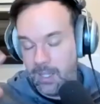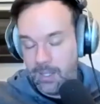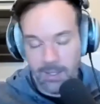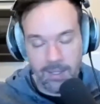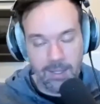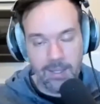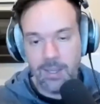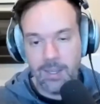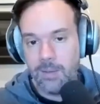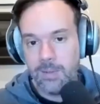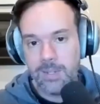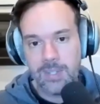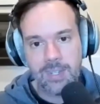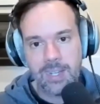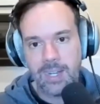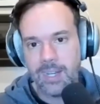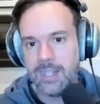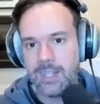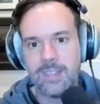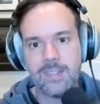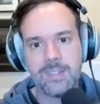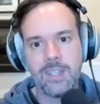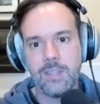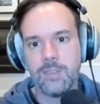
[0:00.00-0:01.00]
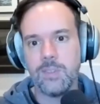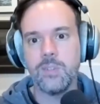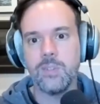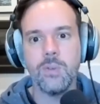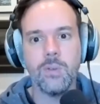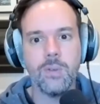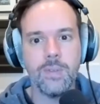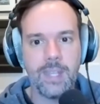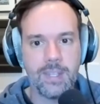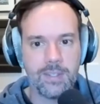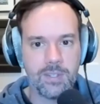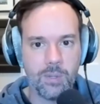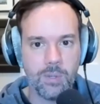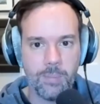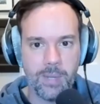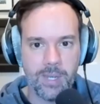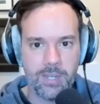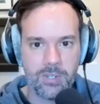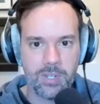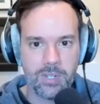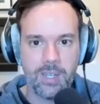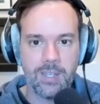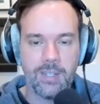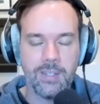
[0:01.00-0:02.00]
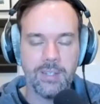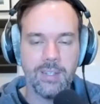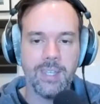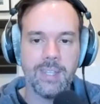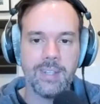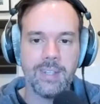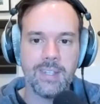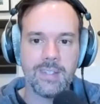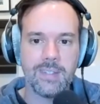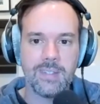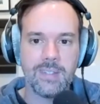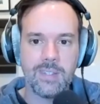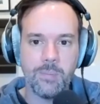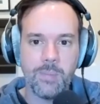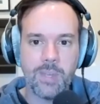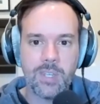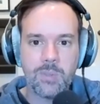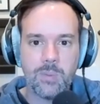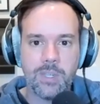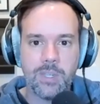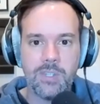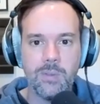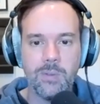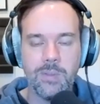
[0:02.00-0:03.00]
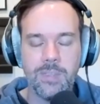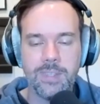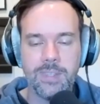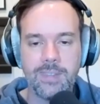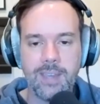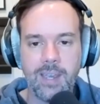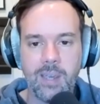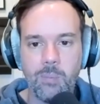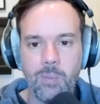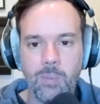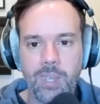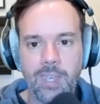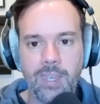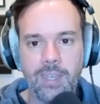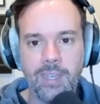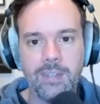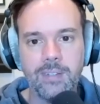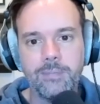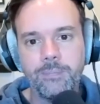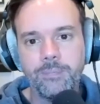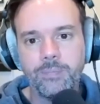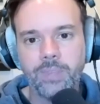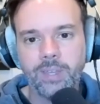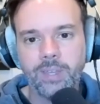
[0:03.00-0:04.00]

we just got to get this out the door. That's our best shot. Like, that's the best we could do in the time we had.